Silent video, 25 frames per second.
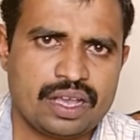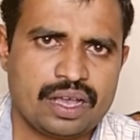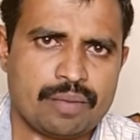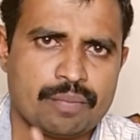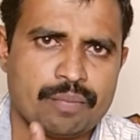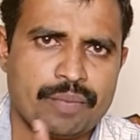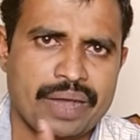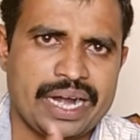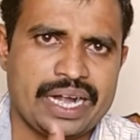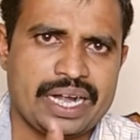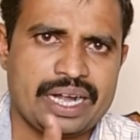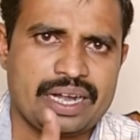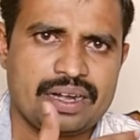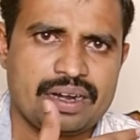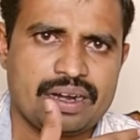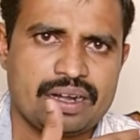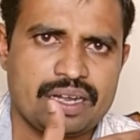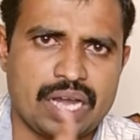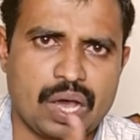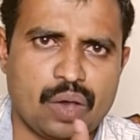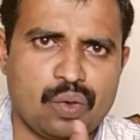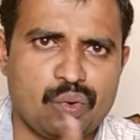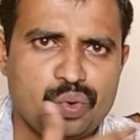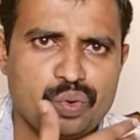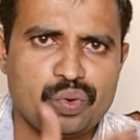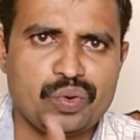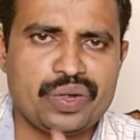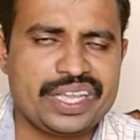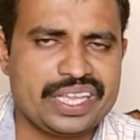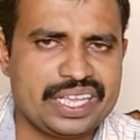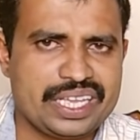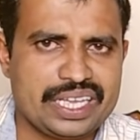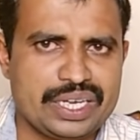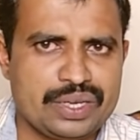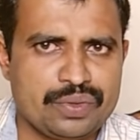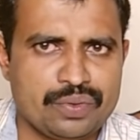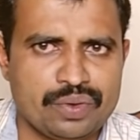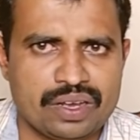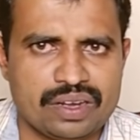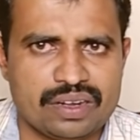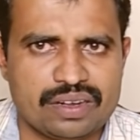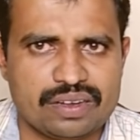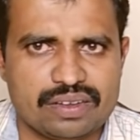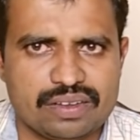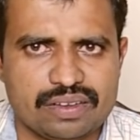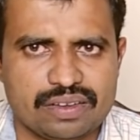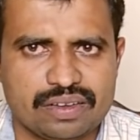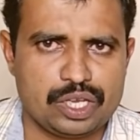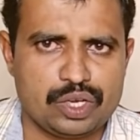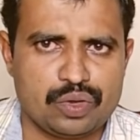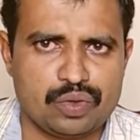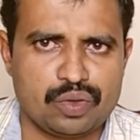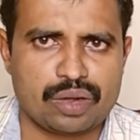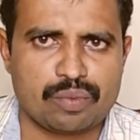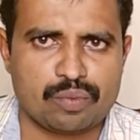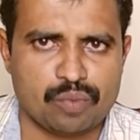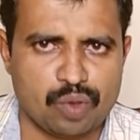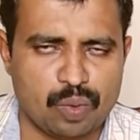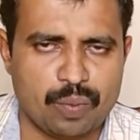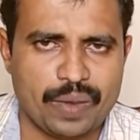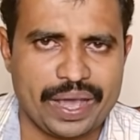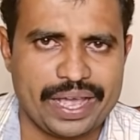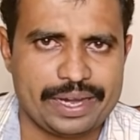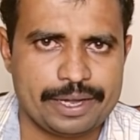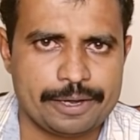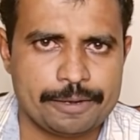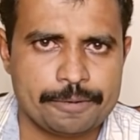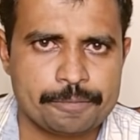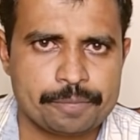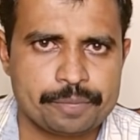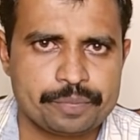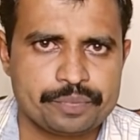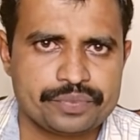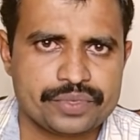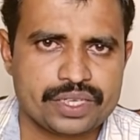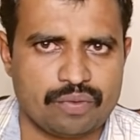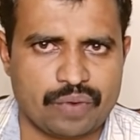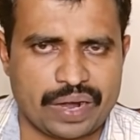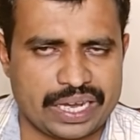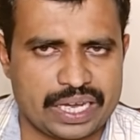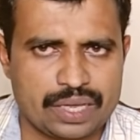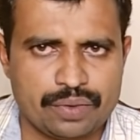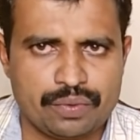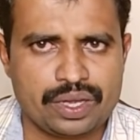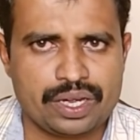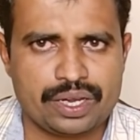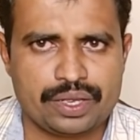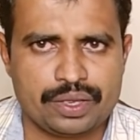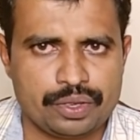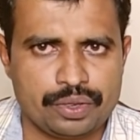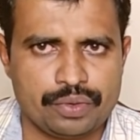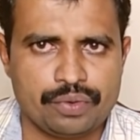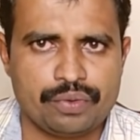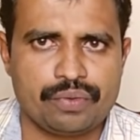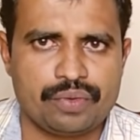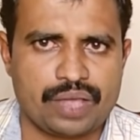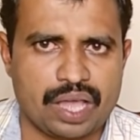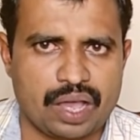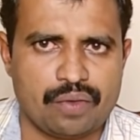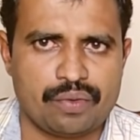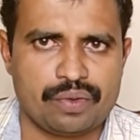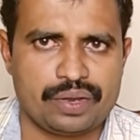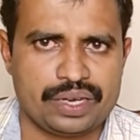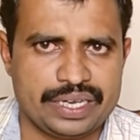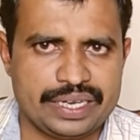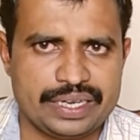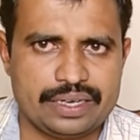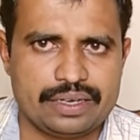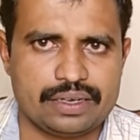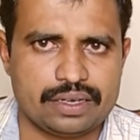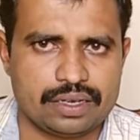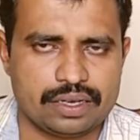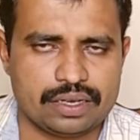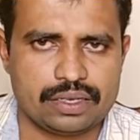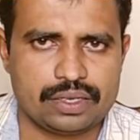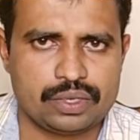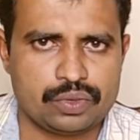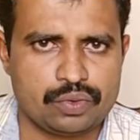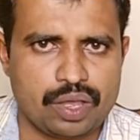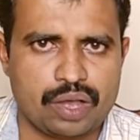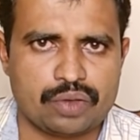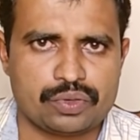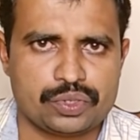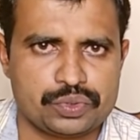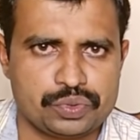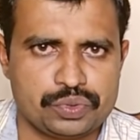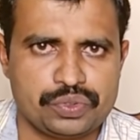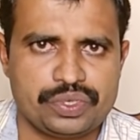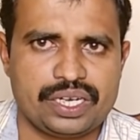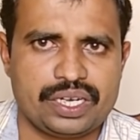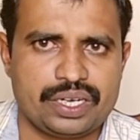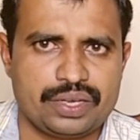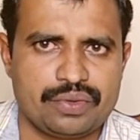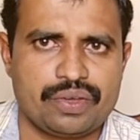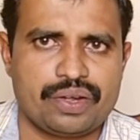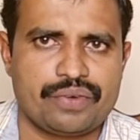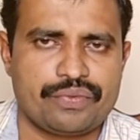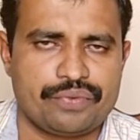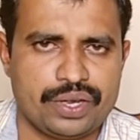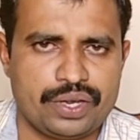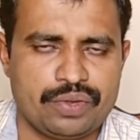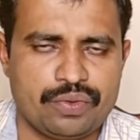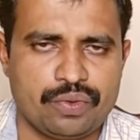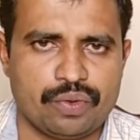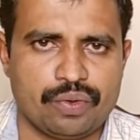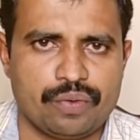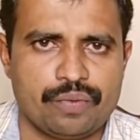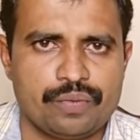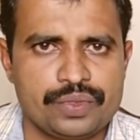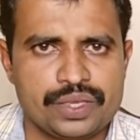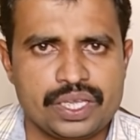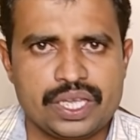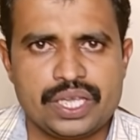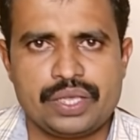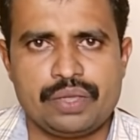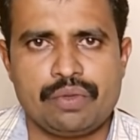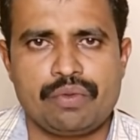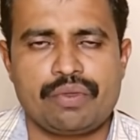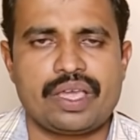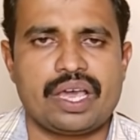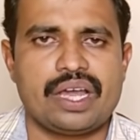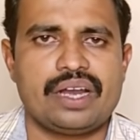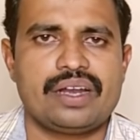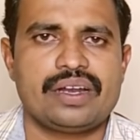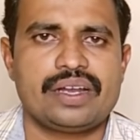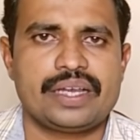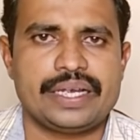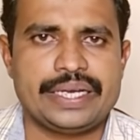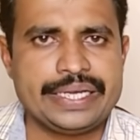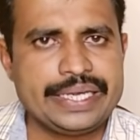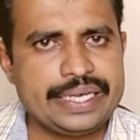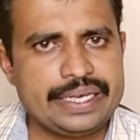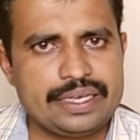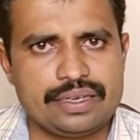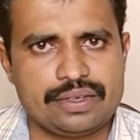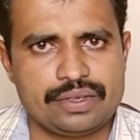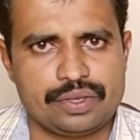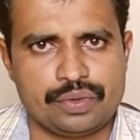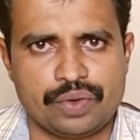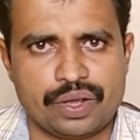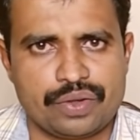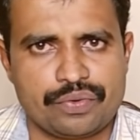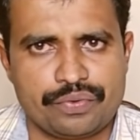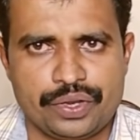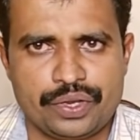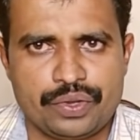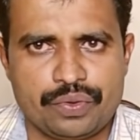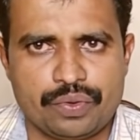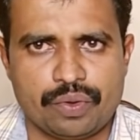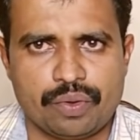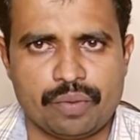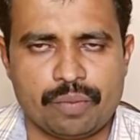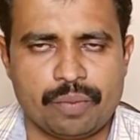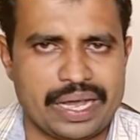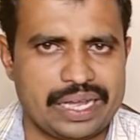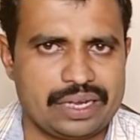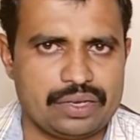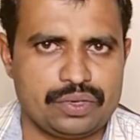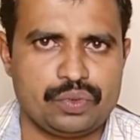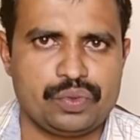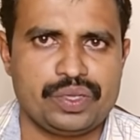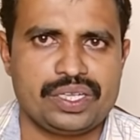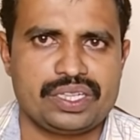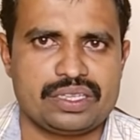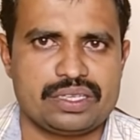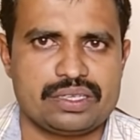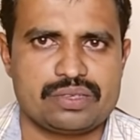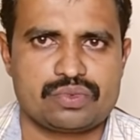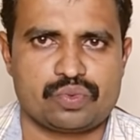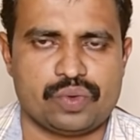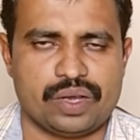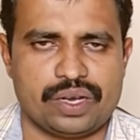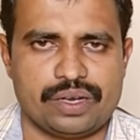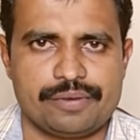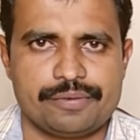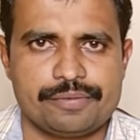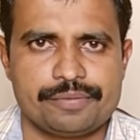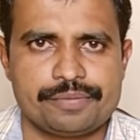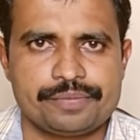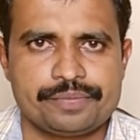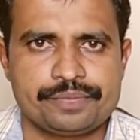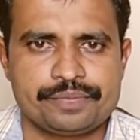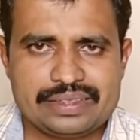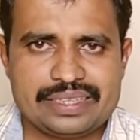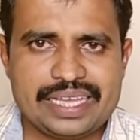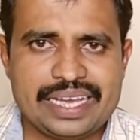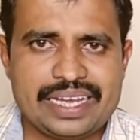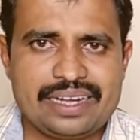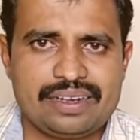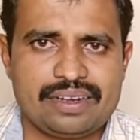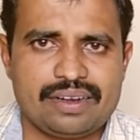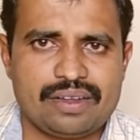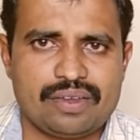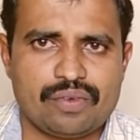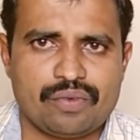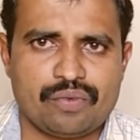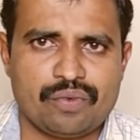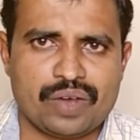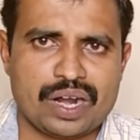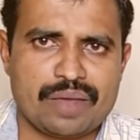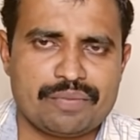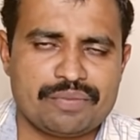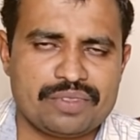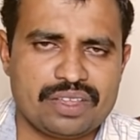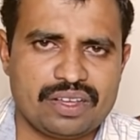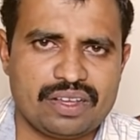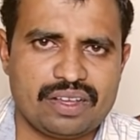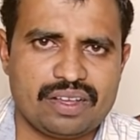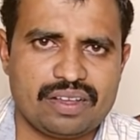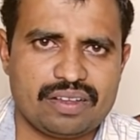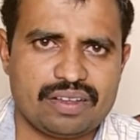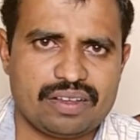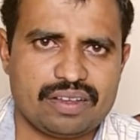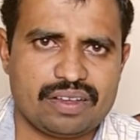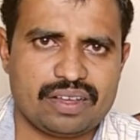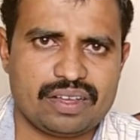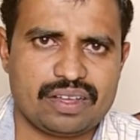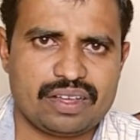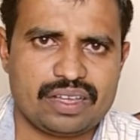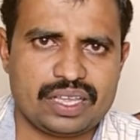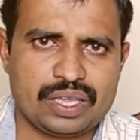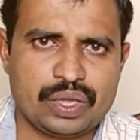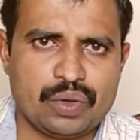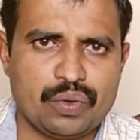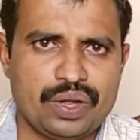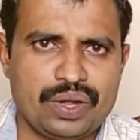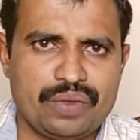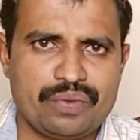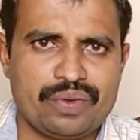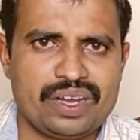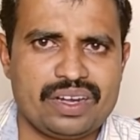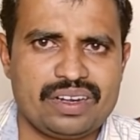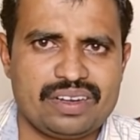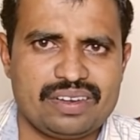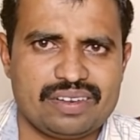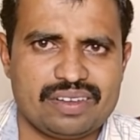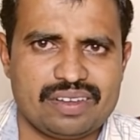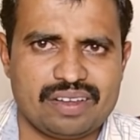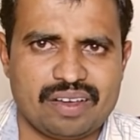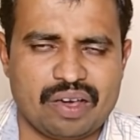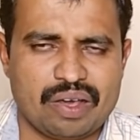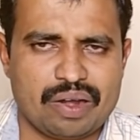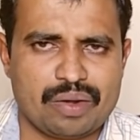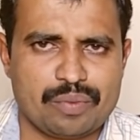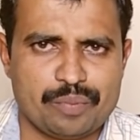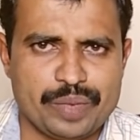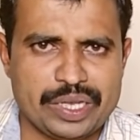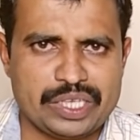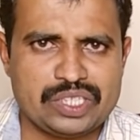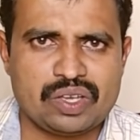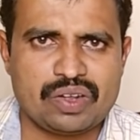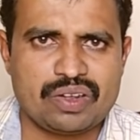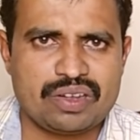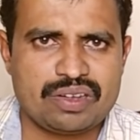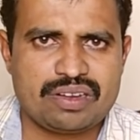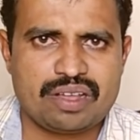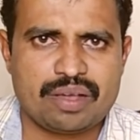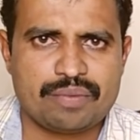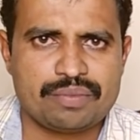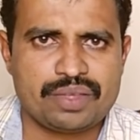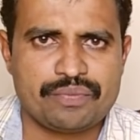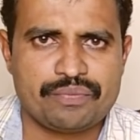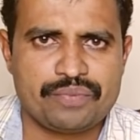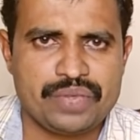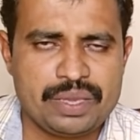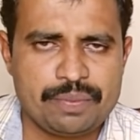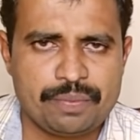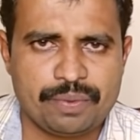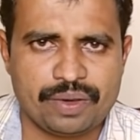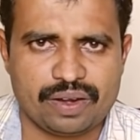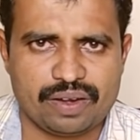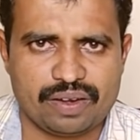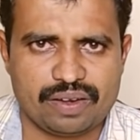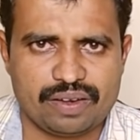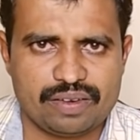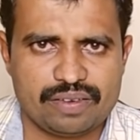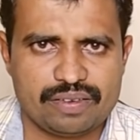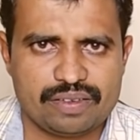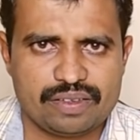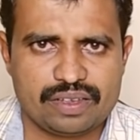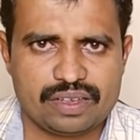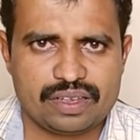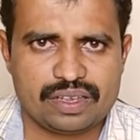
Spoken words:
By downloading in your mobile, whatever you have shooted your video, you can edit your video by doing this one. Then one of the everyone or majority of the people